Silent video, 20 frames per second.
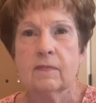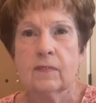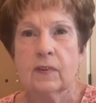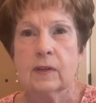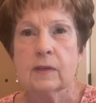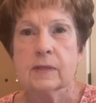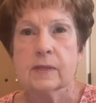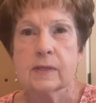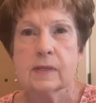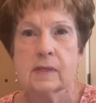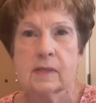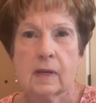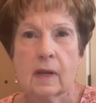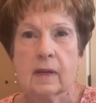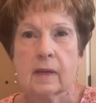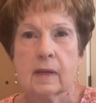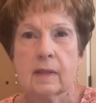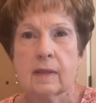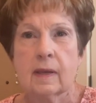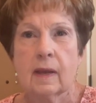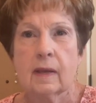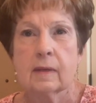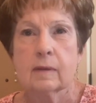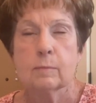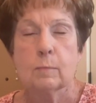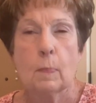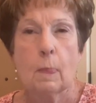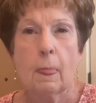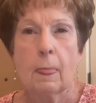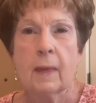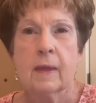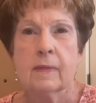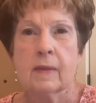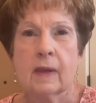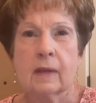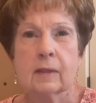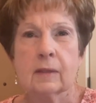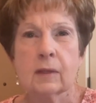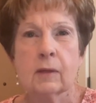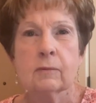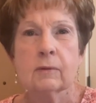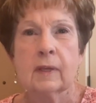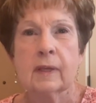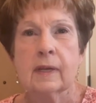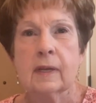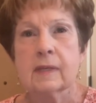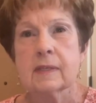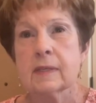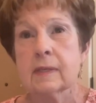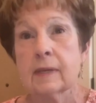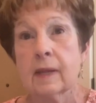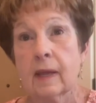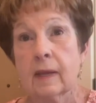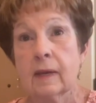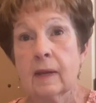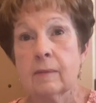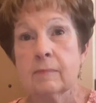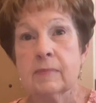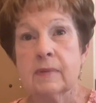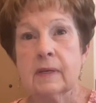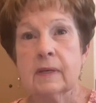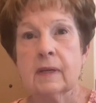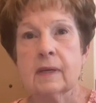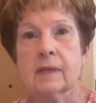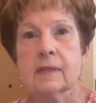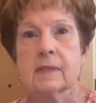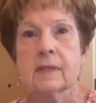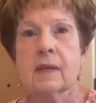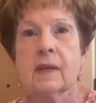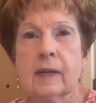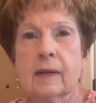feel stuck in that loneliness and that emptiness.